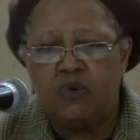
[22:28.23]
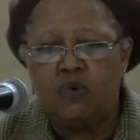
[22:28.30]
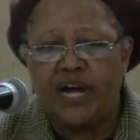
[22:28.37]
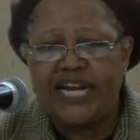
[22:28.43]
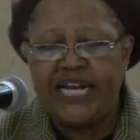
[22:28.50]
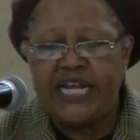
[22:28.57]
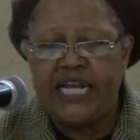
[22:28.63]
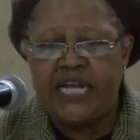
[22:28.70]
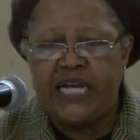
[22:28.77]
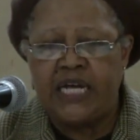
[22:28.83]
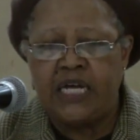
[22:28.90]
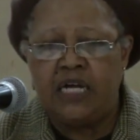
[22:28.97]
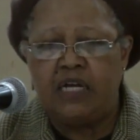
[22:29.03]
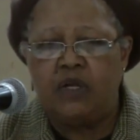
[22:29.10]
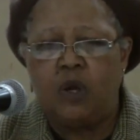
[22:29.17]

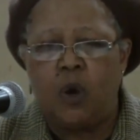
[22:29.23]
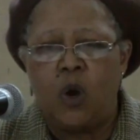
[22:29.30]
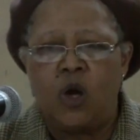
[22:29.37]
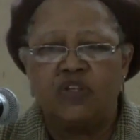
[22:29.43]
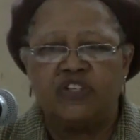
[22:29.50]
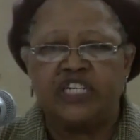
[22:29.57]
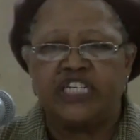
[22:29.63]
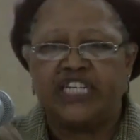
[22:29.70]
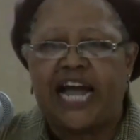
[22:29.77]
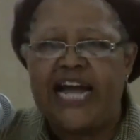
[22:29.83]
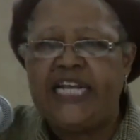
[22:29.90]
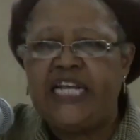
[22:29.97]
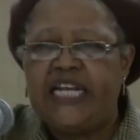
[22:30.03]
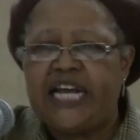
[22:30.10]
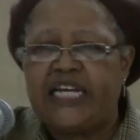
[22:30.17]
writing laws in
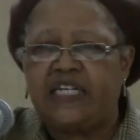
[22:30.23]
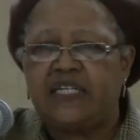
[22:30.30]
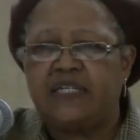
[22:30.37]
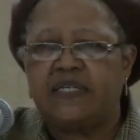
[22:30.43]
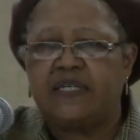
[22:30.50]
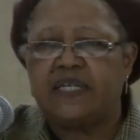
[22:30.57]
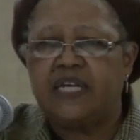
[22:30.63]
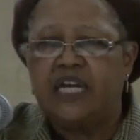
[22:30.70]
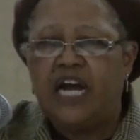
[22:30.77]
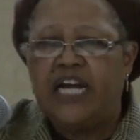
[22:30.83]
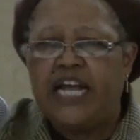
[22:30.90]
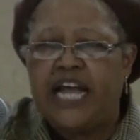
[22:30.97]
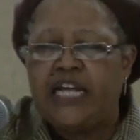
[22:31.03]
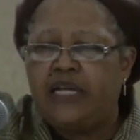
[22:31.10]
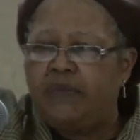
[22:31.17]
tiny letters
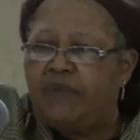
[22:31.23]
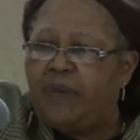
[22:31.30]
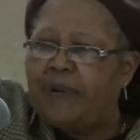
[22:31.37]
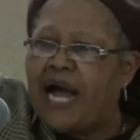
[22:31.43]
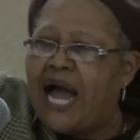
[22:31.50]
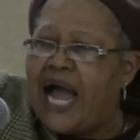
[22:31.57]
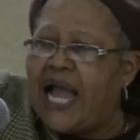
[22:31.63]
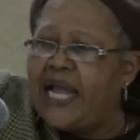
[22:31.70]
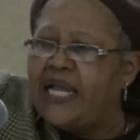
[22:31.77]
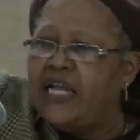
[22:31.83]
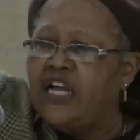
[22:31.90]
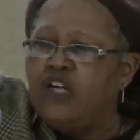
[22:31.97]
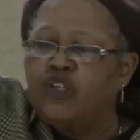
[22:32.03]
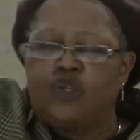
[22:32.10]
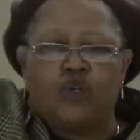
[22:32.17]
and hanging them up
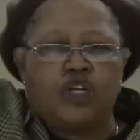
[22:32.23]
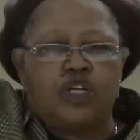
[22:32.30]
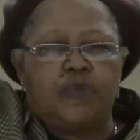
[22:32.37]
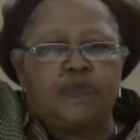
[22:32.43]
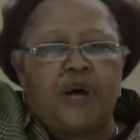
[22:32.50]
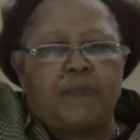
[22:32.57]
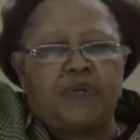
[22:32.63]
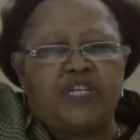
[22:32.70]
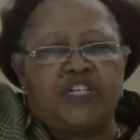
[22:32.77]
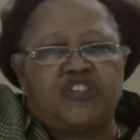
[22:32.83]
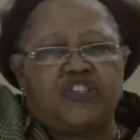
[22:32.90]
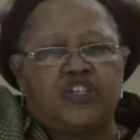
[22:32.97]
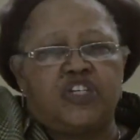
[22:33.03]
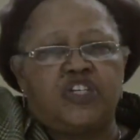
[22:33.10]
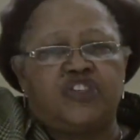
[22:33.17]
high so that the
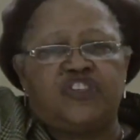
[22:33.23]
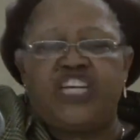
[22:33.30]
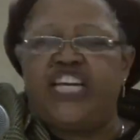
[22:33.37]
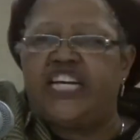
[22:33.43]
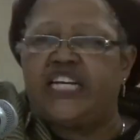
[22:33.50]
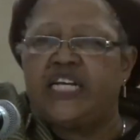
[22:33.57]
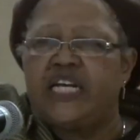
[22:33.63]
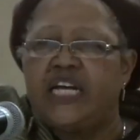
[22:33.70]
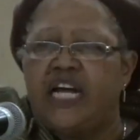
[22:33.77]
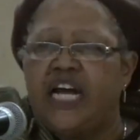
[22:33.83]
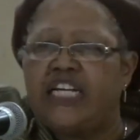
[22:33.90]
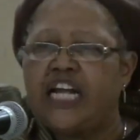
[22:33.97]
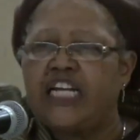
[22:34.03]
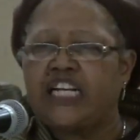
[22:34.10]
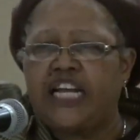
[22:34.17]
populace couldn't see it,
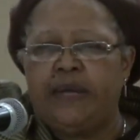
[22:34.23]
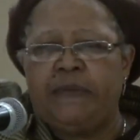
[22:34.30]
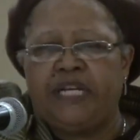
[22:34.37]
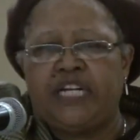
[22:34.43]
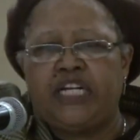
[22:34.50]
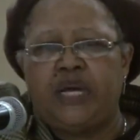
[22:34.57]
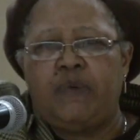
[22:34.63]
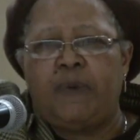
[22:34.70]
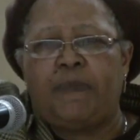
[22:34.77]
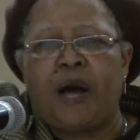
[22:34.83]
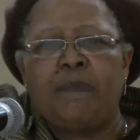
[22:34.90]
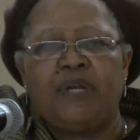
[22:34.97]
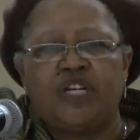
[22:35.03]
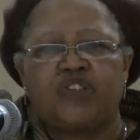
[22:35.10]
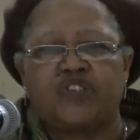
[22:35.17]
and then claiming that they were
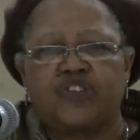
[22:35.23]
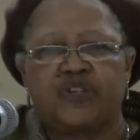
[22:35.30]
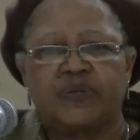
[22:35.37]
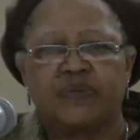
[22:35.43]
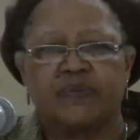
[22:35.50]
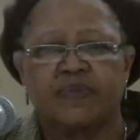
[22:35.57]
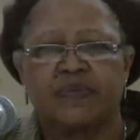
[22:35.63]
published.